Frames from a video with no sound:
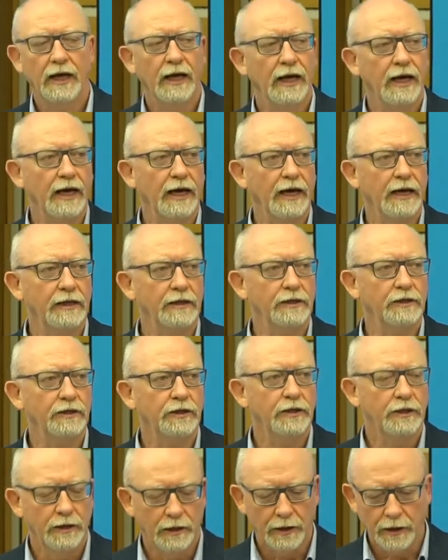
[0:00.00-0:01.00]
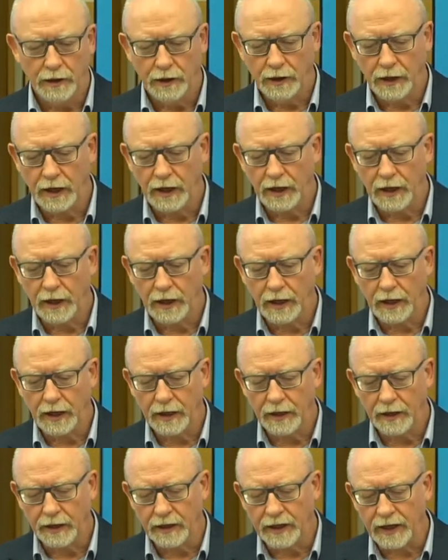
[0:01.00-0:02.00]
and
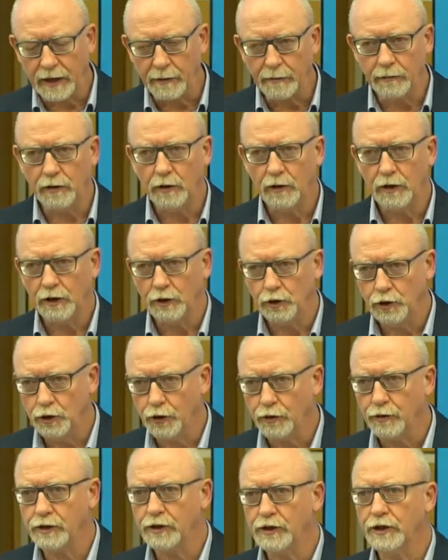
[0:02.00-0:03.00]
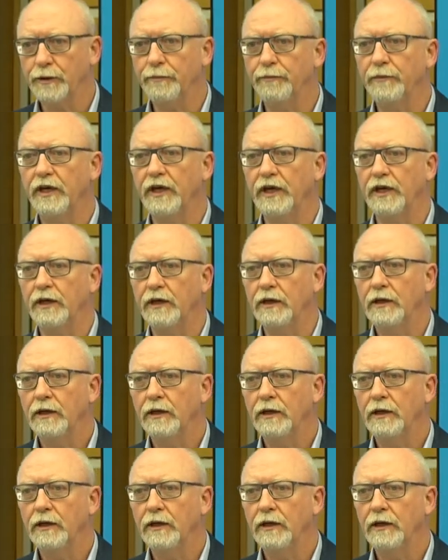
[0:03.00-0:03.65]
that insurance company